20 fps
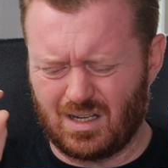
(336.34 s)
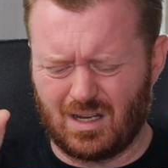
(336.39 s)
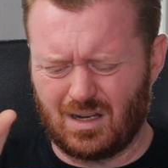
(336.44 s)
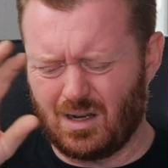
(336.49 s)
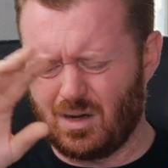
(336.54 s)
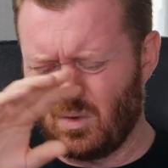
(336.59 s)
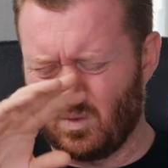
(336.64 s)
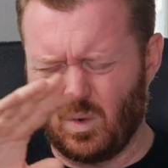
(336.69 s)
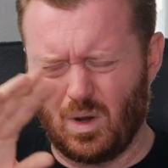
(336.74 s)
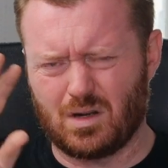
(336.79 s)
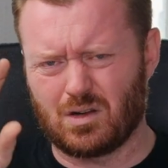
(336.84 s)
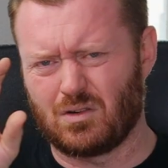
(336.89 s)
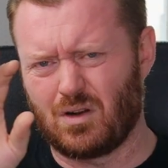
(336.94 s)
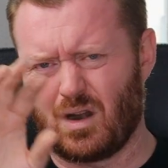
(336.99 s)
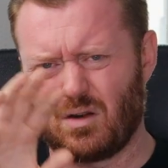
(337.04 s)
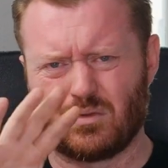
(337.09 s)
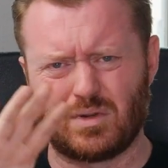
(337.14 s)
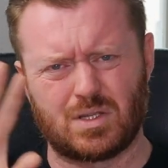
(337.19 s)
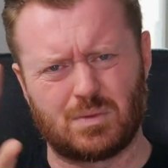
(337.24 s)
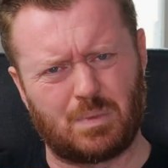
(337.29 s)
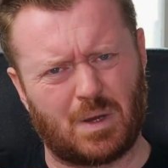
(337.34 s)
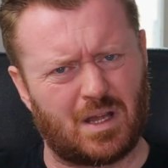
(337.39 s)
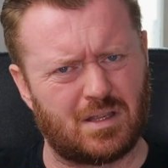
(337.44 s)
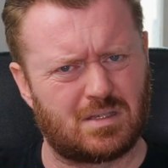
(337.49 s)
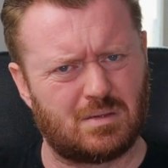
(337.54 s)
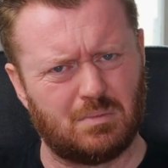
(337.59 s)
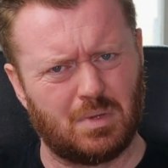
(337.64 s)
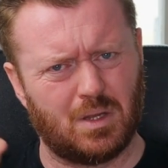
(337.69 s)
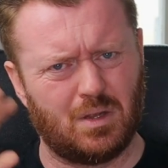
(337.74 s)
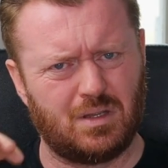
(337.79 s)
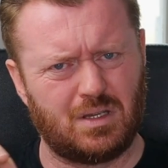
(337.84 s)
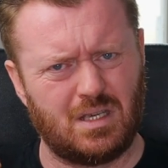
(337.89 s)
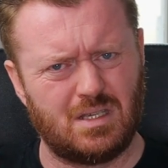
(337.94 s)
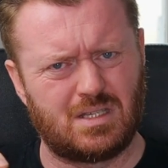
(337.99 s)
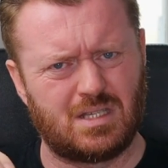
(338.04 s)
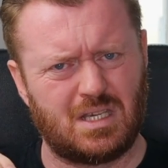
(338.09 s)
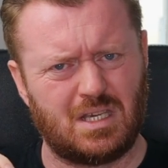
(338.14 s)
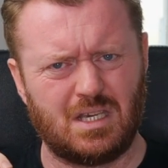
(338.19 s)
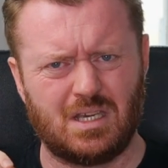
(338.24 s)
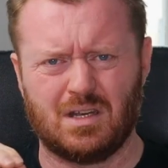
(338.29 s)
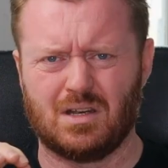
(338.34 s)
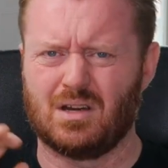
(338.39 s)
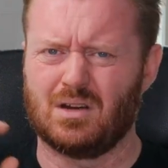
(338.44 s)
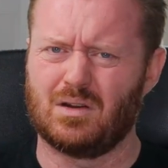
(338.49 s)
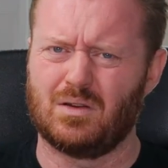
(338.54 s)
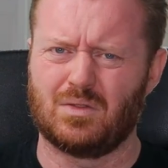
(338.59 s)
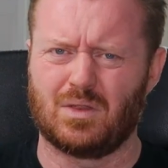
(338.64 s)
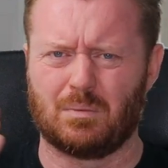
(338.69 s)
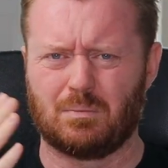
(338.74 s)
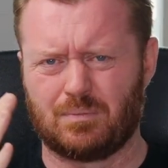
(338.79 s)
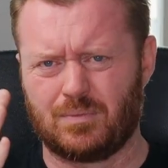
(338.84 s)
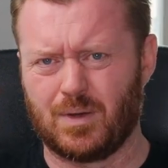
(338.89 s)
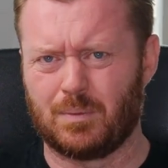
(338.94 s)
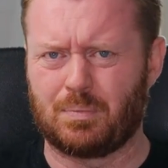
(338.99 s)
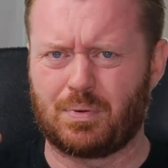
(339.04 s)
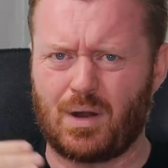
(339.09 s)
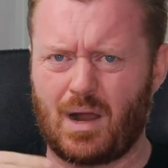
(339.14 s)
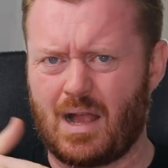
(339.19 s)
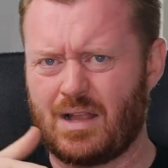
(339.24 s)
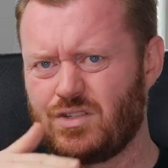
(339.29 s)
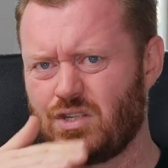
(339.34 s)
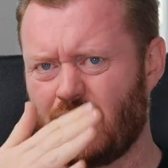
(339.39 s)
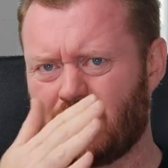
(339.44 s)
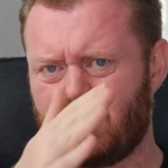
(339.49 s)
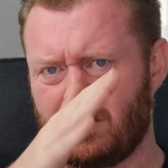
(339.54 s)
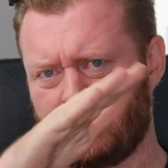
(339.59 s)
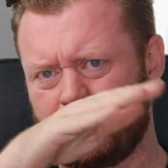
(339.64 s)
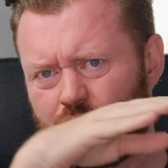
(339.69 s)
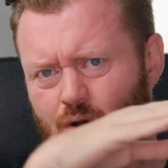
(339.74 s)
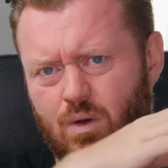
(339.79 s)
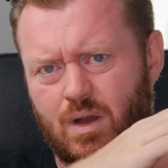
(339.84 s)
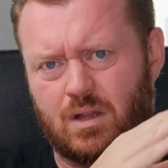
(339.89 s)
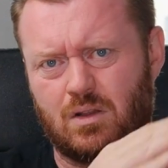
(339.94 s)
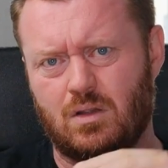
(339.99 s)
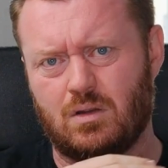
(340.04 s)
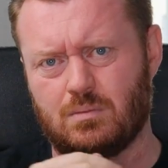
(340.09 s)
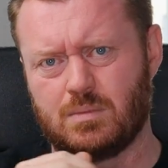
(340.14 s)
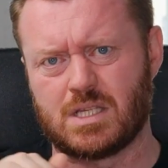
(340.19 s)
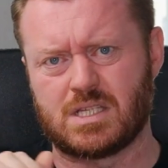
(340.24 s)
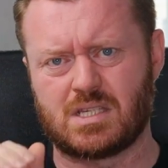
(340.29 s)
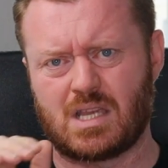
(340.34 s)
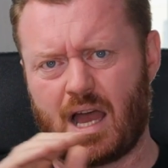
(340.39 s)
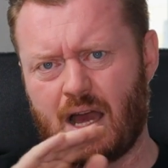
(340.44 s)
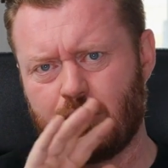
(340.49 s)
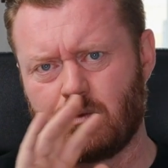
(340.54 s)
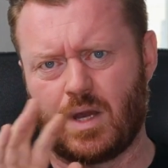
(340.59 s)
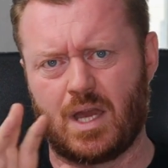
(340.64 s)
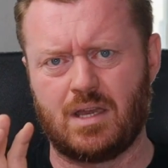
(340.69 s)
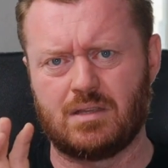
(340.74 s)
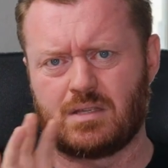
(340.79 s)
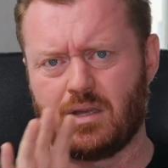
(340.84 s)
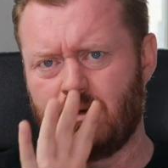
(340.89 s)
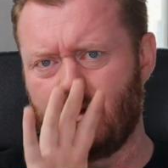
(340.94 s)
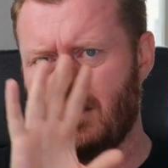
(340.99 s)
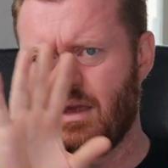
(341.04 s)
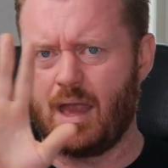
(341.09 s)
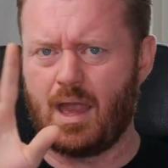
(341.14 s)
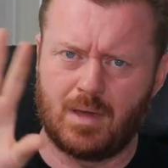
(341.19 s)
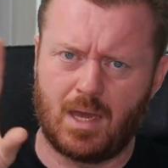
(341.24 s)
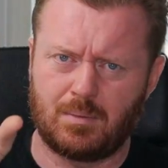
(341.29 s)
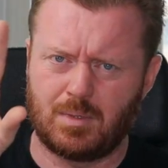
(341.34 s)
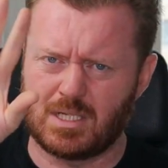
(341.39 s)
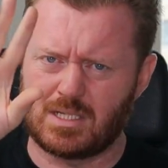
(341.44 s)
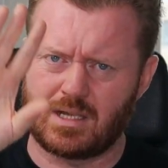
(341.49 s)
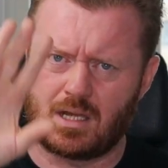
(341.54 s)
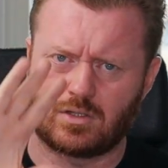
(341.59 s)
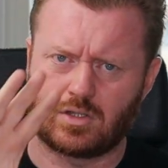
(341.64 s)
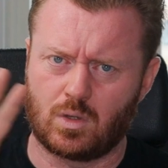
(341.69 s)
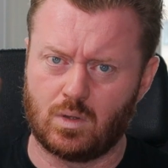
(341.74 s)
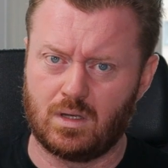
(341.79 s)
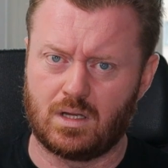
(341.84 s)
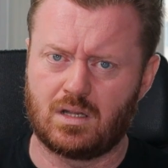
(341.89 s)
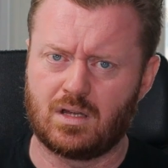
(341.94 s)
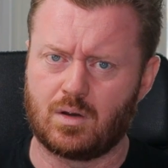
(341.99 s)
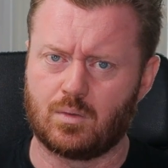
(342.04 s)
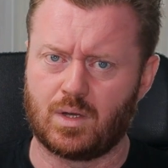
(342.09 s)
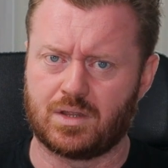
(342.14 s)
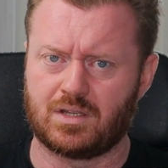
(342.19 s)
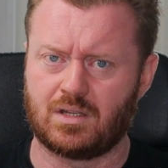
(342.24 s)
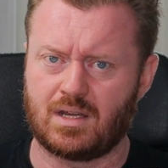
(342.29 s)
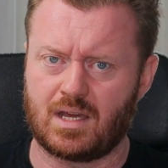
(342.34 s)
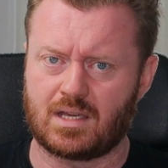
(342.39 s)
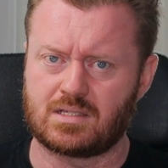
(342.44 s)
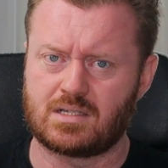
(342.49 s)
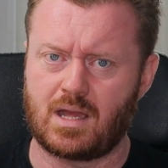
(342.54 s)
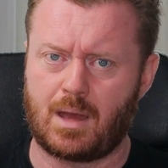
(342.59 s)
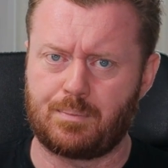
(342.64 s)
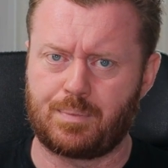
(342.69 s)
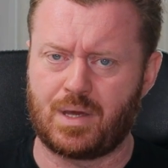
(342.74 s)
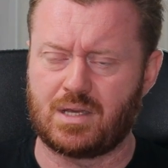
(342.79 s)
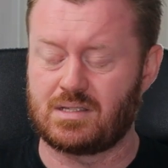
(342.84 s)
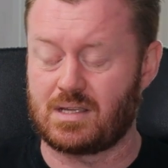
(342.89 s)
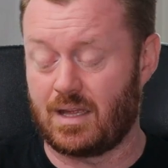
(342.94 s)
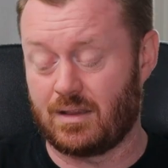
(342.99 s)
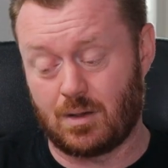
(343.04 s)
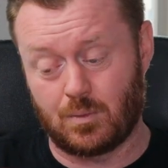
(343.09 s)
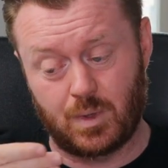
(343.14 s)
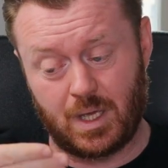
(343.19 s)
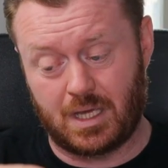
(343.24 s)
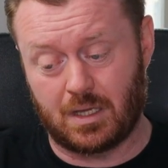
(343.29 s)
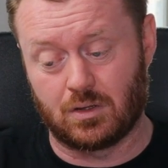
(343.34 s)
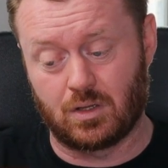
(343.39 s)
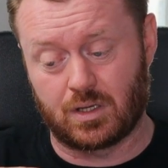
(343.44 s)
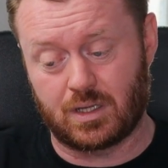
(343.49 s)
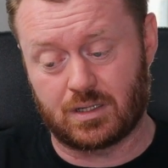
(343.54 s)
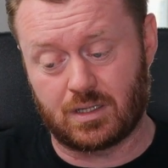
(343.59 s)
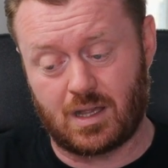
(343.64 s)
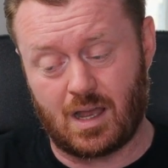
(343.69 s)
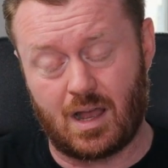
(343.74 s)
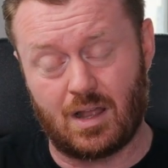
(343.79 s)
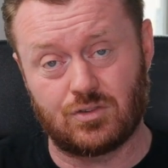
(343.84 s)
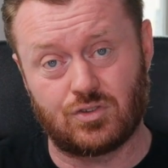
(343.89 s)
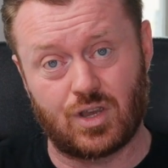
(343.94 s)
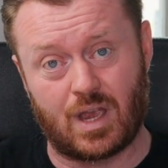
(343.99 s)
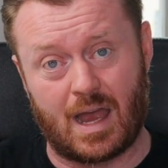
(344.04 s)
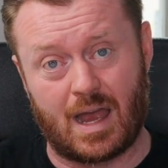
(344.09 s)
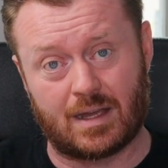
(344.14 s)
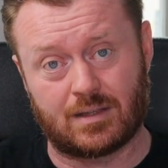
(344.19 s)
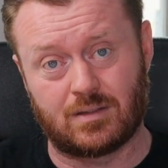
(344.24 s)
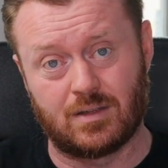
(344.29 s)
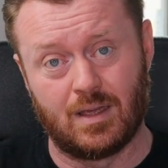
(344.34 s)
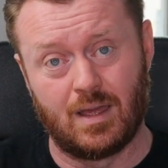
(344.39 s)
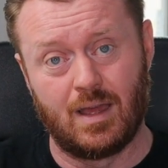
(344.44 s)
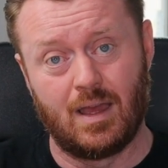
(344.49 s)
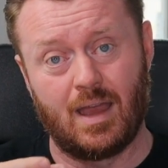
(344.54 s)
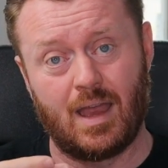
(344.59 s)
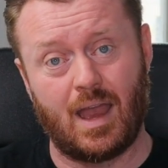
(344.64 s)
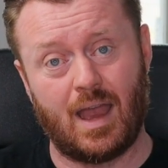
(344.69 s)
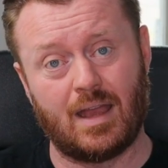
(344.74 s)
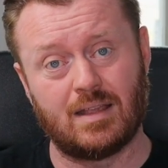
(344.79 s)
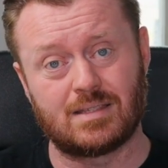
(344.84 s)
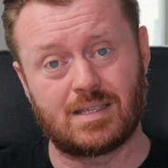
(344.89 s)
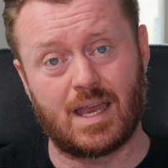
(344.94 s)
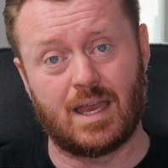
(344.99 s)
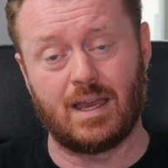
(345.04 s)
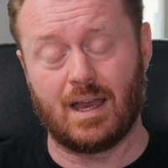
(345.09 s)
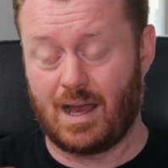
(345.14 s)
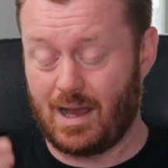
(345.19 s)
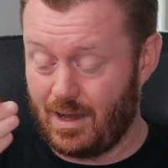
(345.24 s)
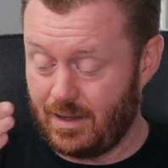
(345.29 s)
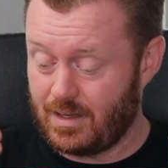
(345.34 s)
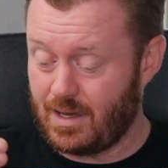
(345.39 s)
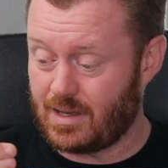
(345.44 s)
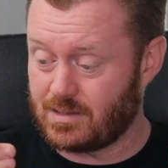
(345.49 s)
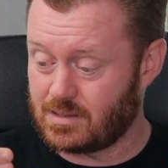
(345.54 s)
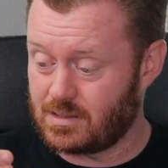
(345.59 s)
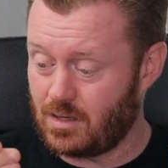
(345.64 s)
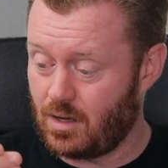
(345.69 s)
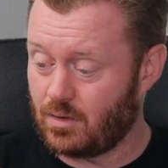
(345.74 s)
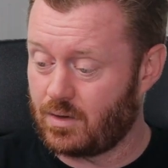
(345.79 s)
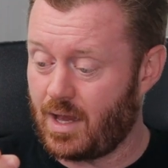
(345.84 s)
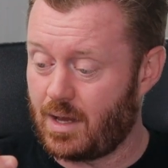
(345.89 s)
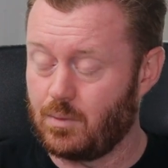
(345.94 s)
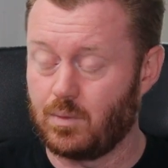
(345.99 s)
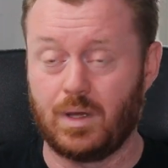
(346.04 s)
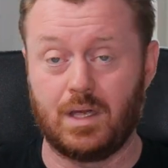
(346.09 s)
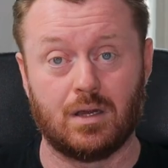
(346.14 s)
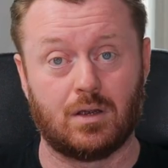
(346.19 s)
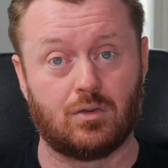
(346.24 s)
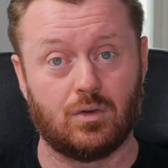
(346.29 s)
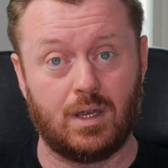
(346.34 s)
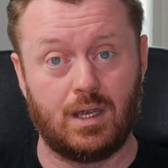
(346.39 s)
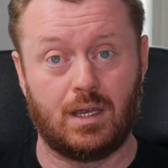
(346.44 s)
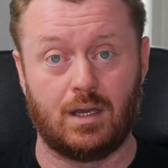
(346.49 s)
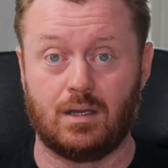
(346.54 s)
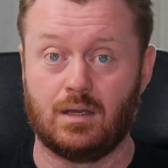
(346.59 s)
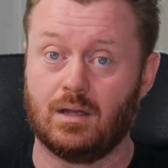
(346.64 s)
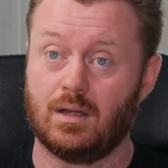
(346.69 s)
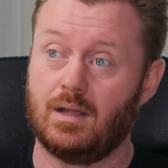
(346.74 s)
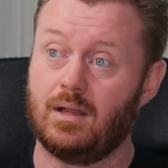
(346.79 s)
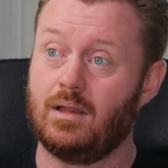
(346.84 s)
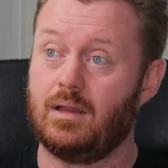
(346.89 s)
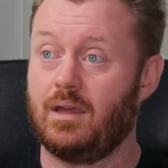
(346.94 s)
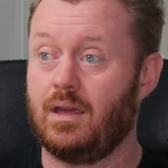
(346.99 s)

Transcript: oh, what are our responsibilities here? The, the project is going a little bit sideways and maybe it's not totally clear what the next step is. And then we can look at the contract and say, ah, yes, okay, we agreed.